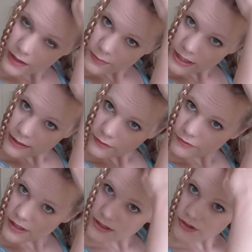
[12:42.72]
And then I'm taking the
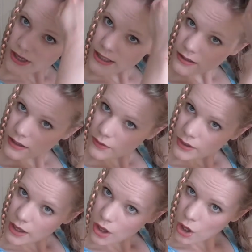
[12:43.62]
front strand and
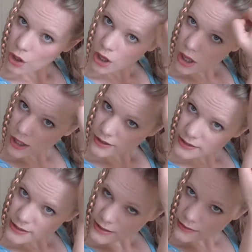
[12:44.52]
going
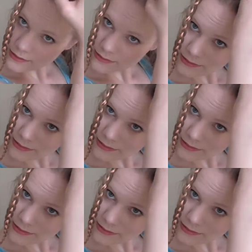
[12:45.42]
under